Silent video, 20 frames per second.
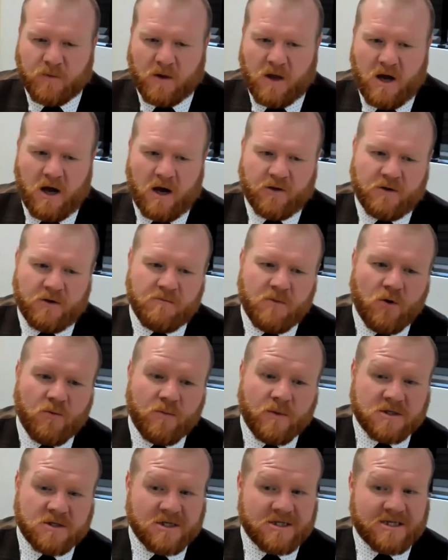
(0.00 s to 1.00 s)
The
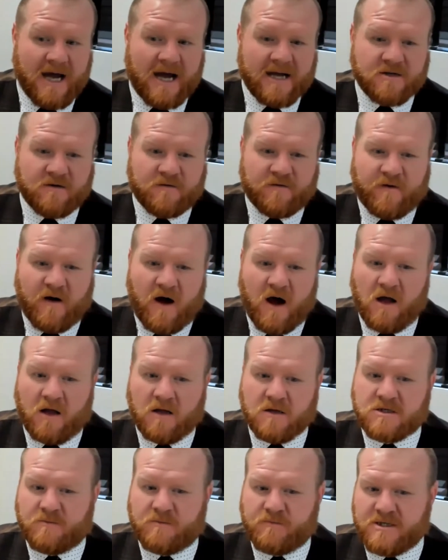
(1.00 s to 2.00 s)
moment a debtor
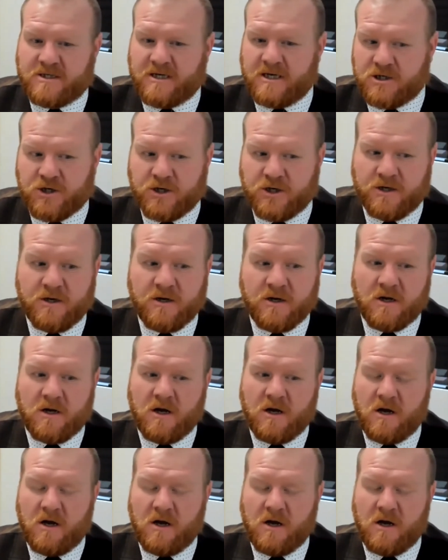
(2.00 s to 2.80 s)
files a petition,